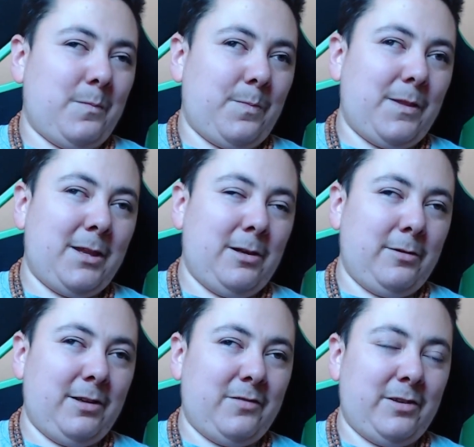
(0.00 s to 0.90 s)

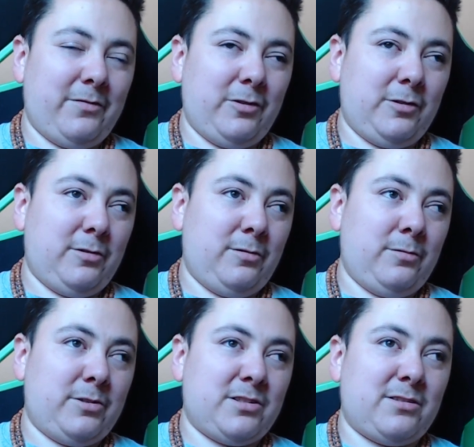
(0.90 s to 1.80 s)
even if you do
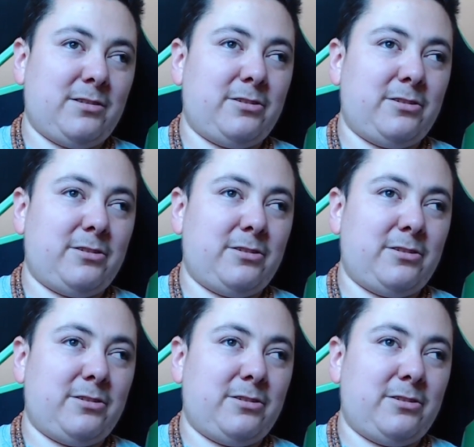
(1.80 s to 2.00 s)
just